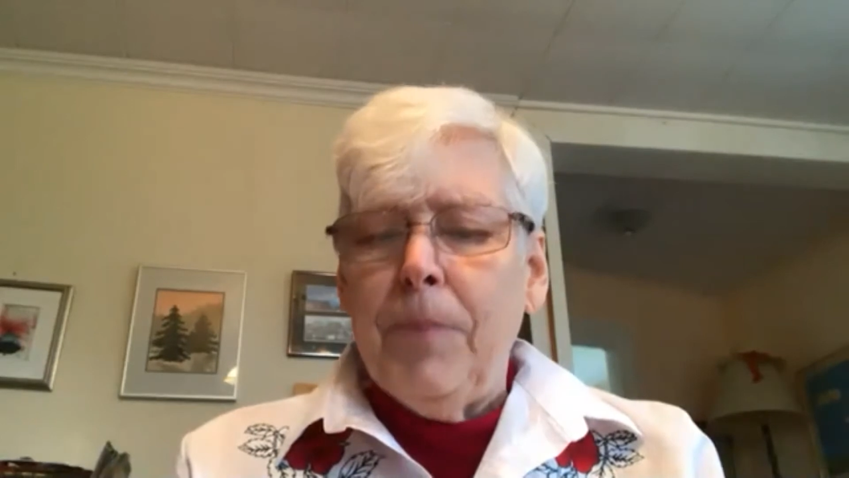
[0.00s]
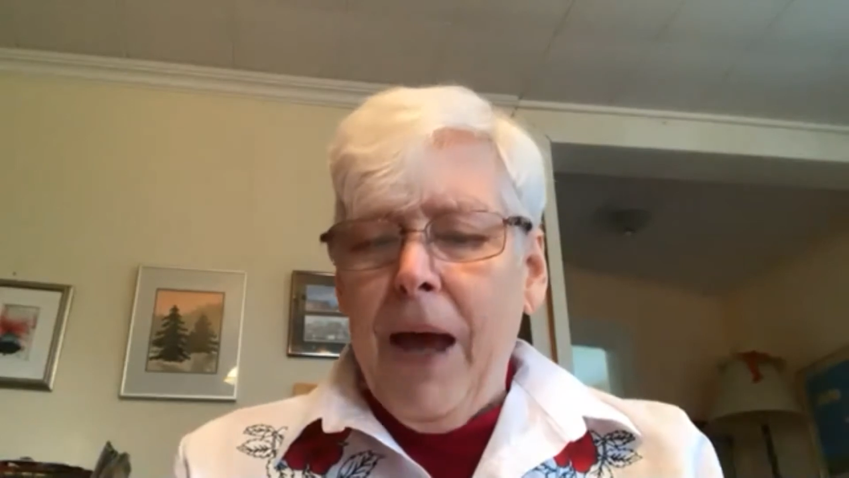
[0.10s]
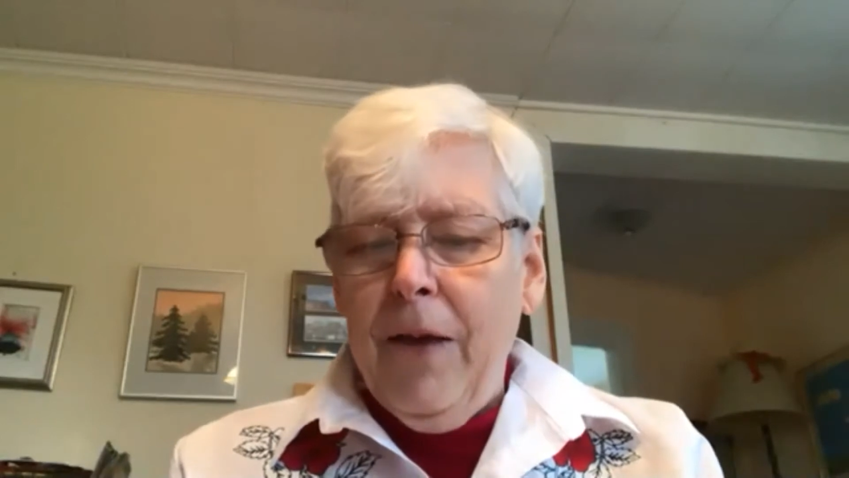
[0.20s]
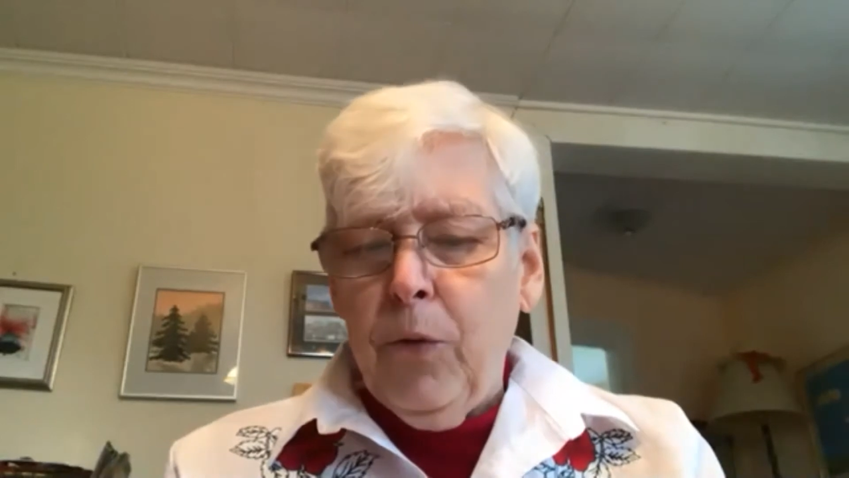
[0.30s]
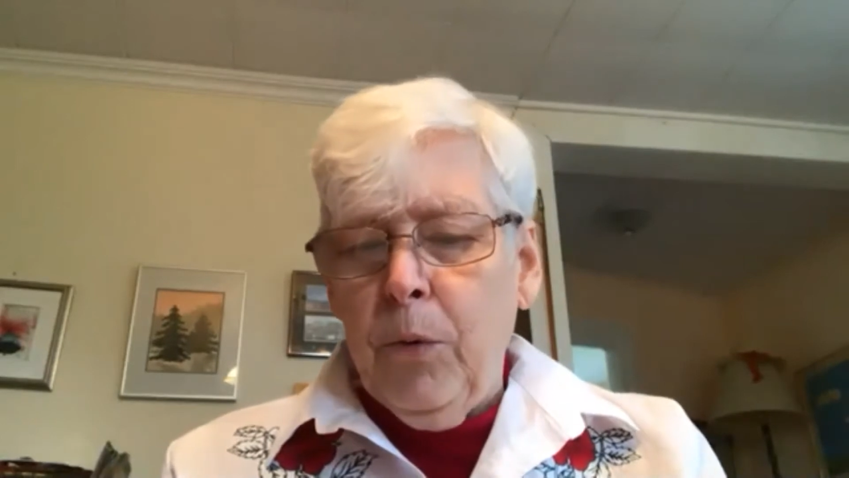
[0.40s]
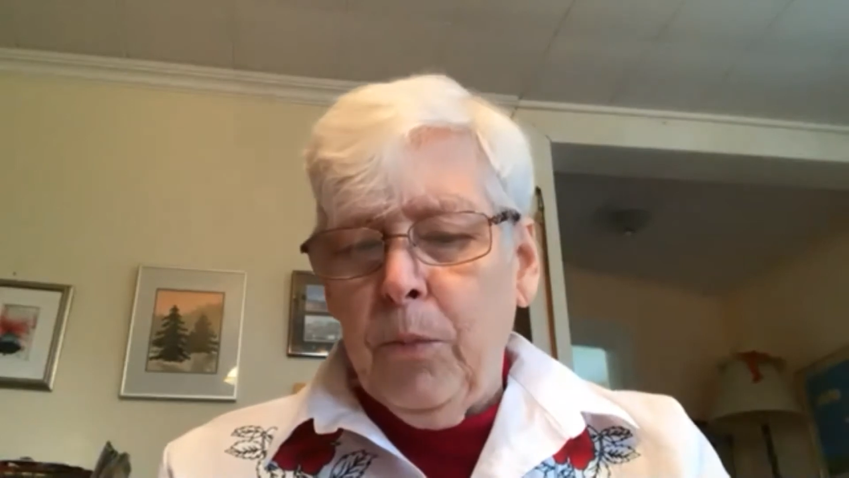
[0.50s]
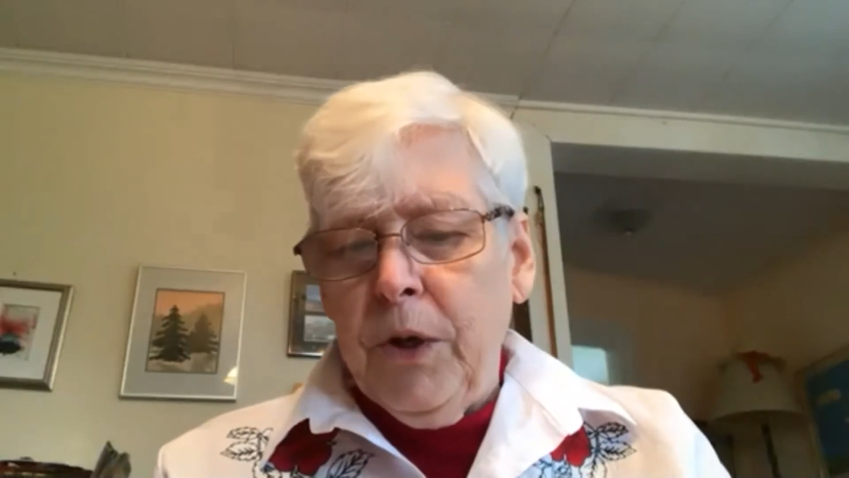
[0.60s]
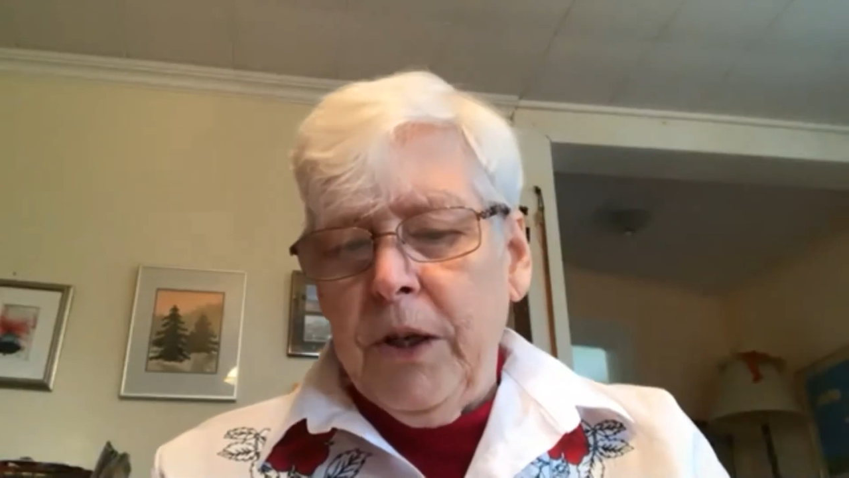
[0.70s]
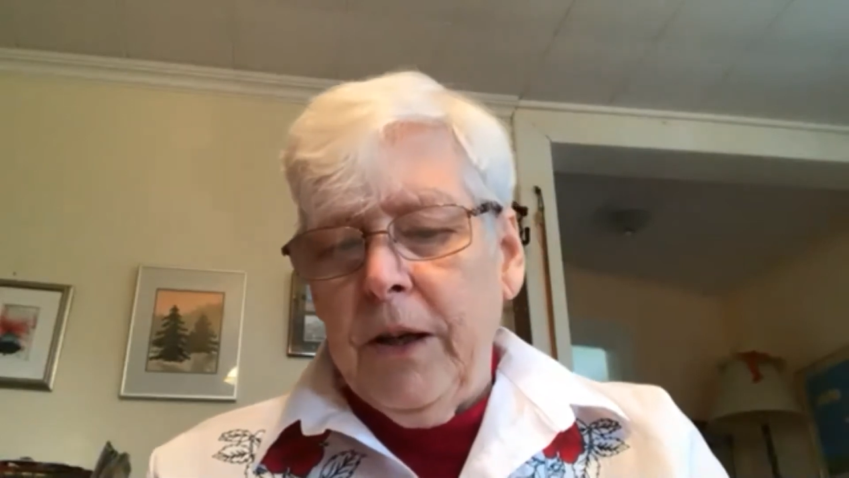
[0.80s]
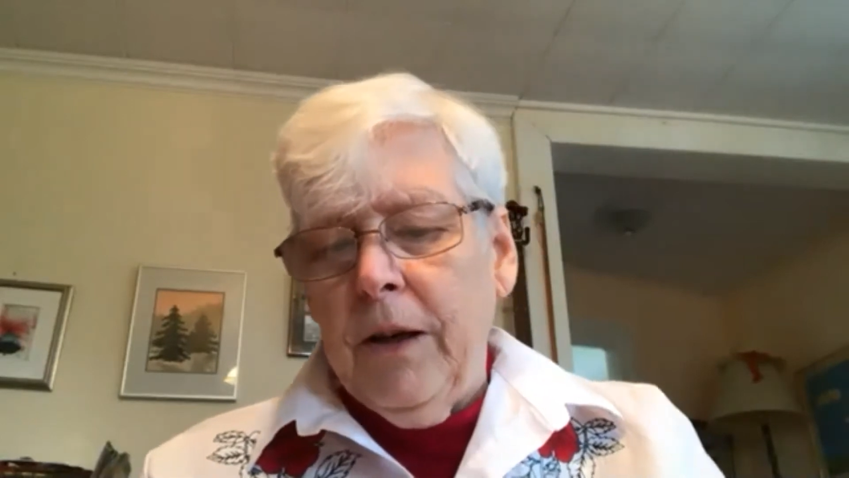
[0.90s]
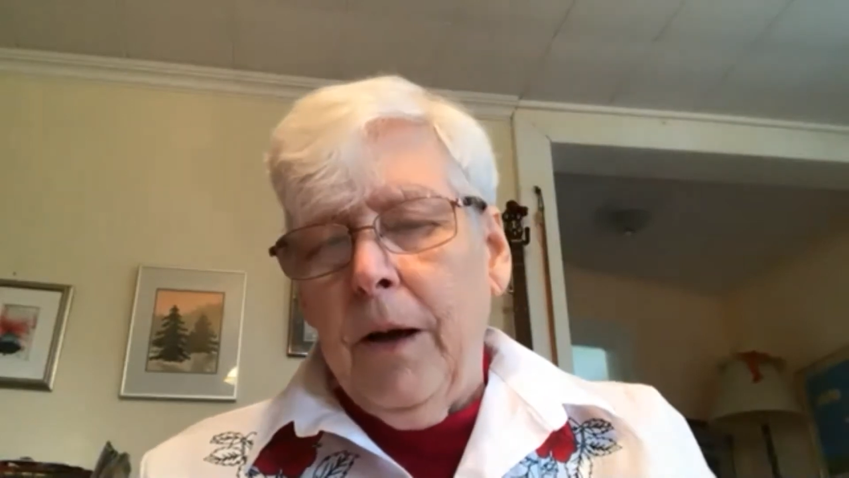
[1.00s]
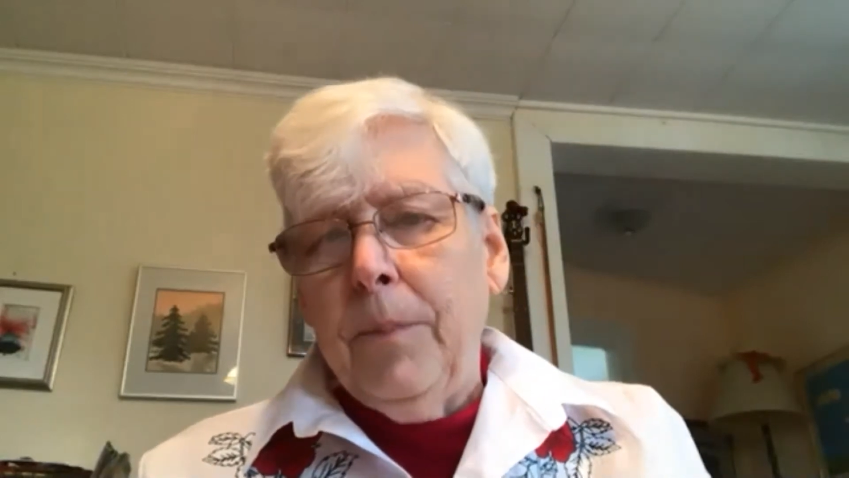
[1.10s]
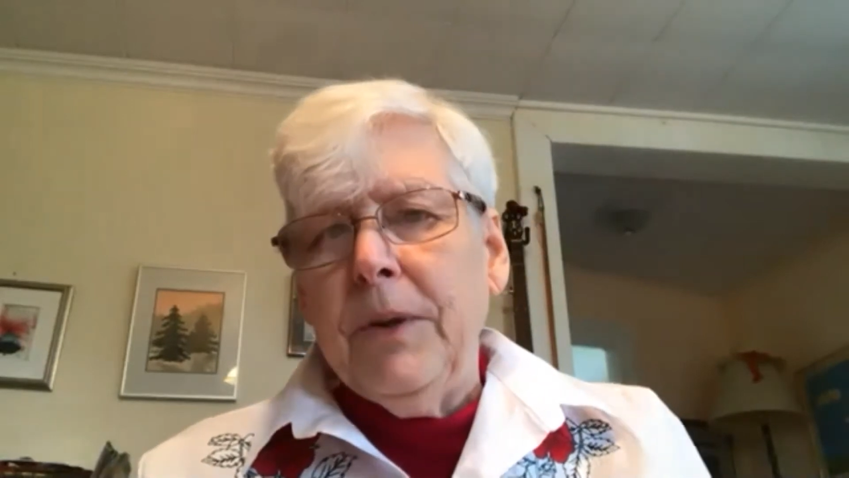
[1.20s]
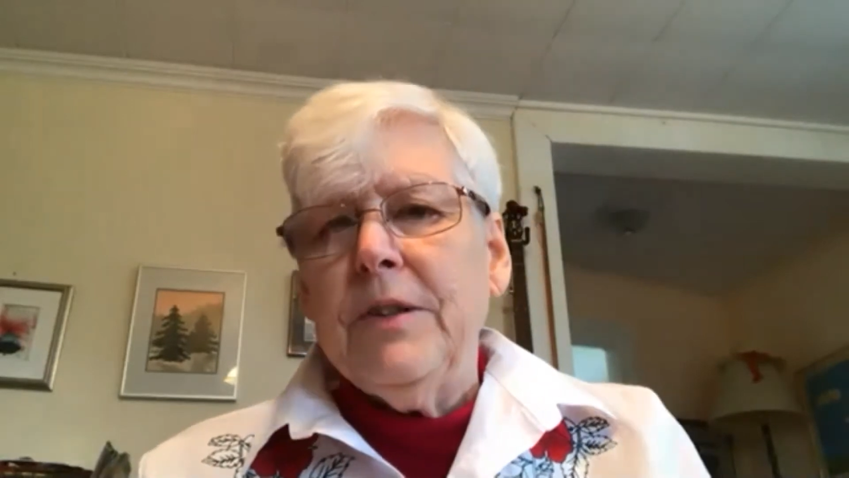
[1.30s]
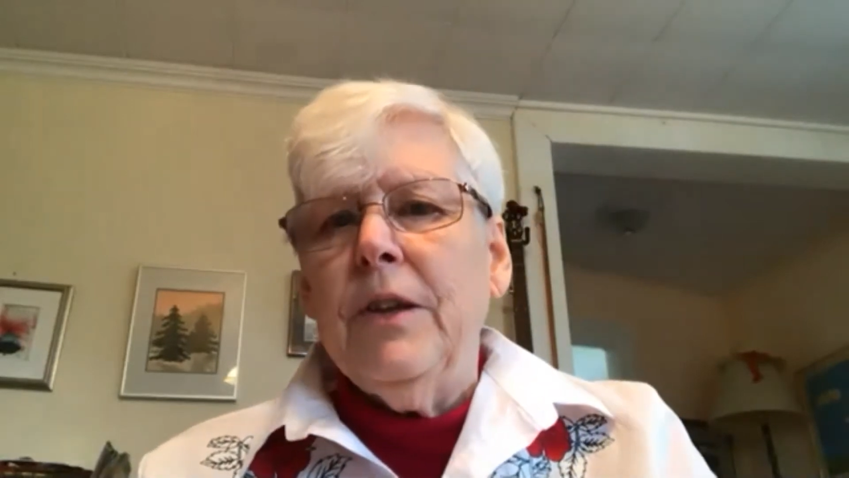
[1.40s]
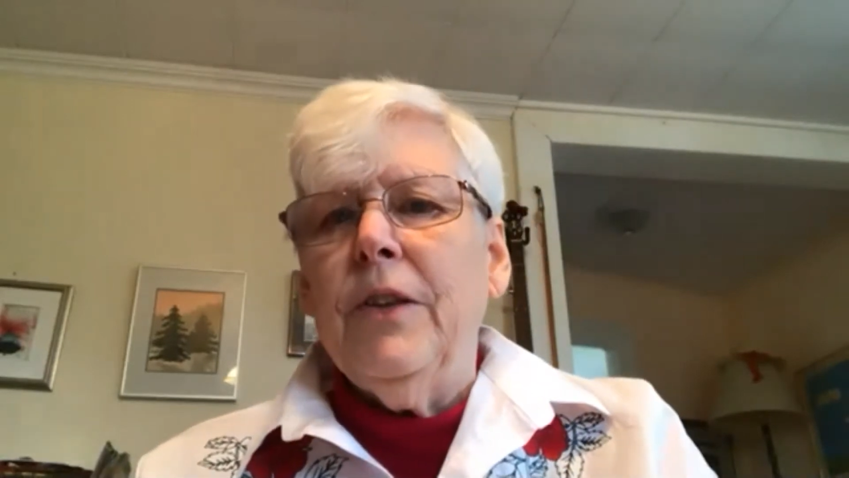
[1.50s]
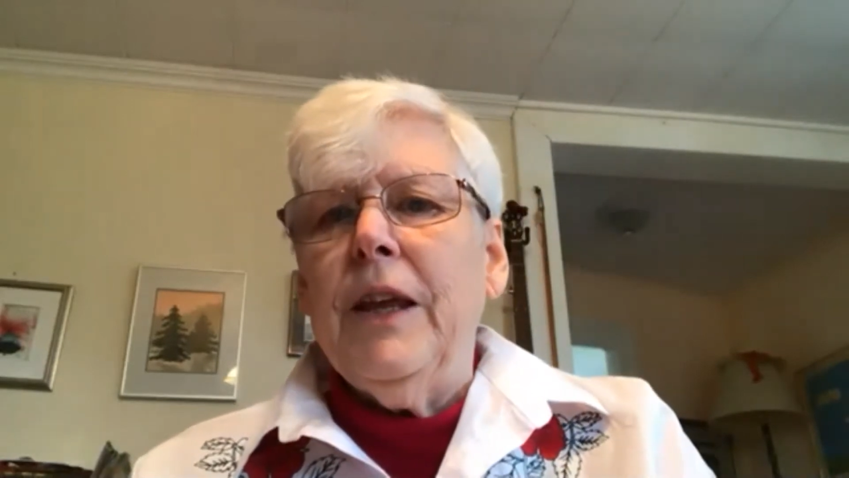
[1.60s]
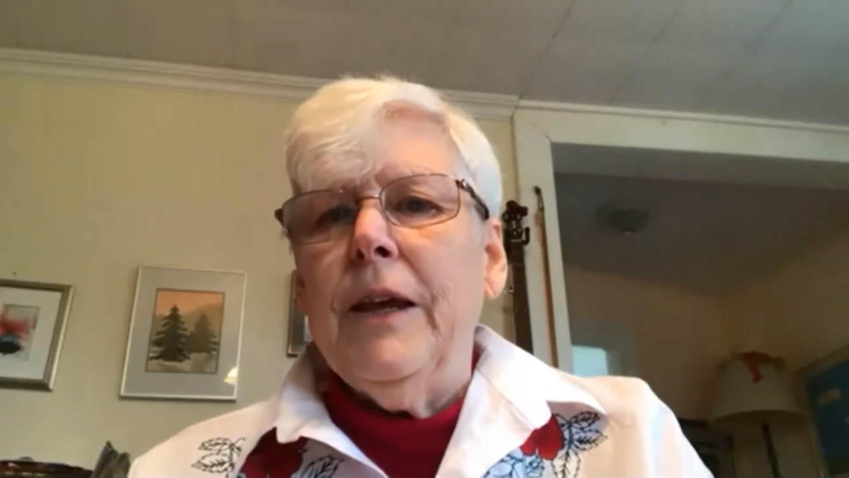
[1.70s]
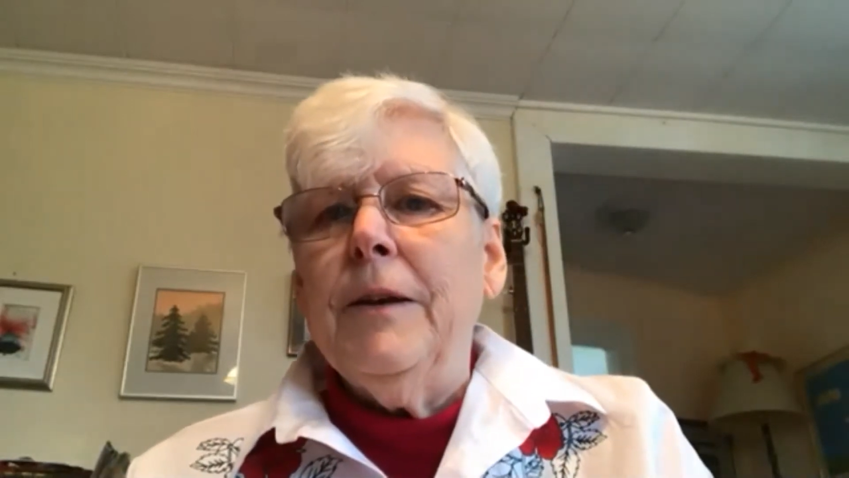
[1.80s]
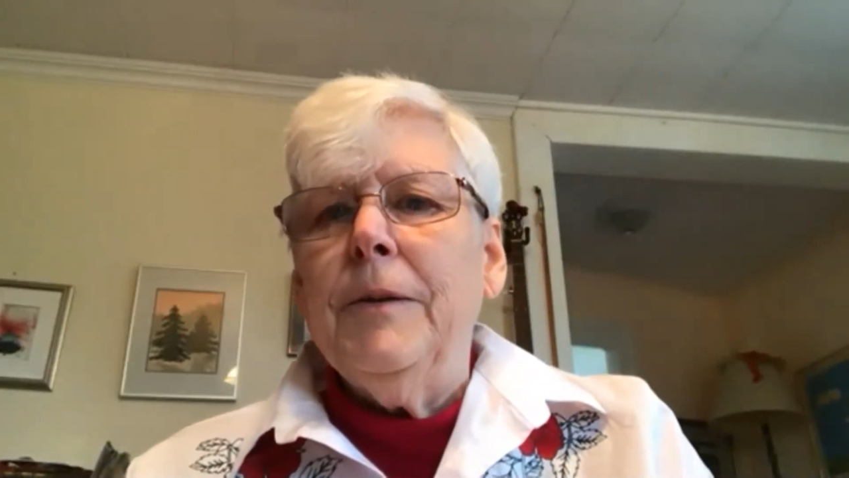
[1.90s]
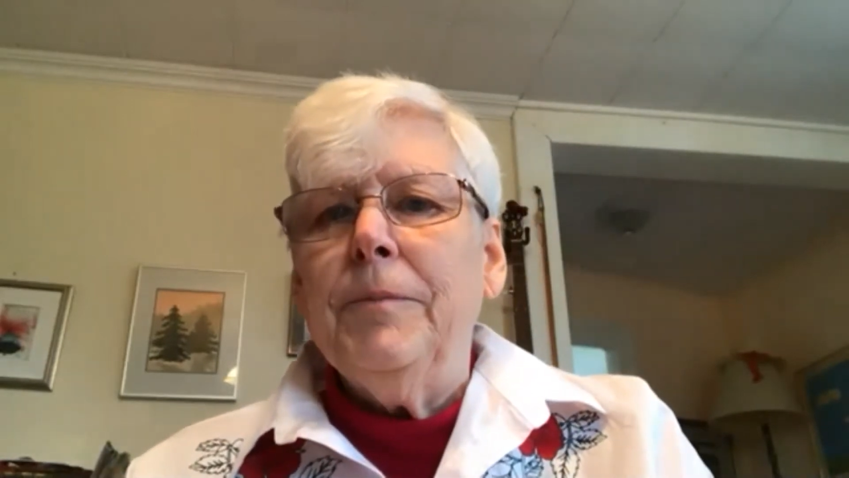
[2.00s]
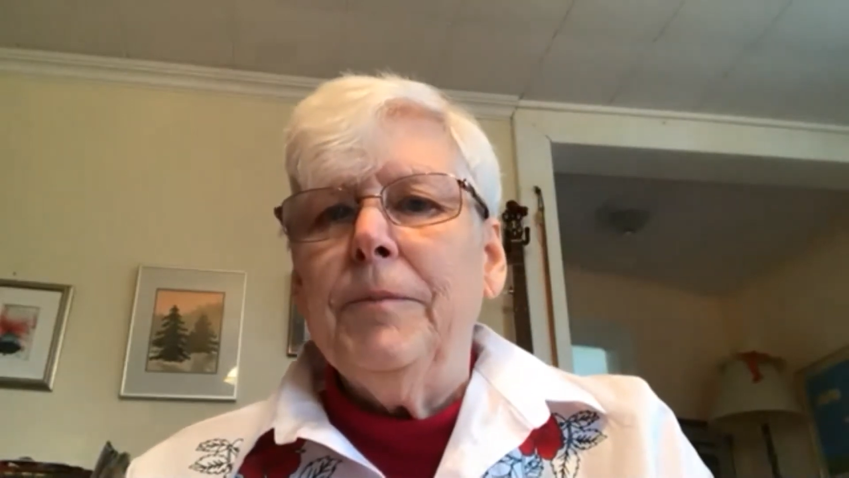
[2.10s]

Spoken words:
bathroom reading up until then.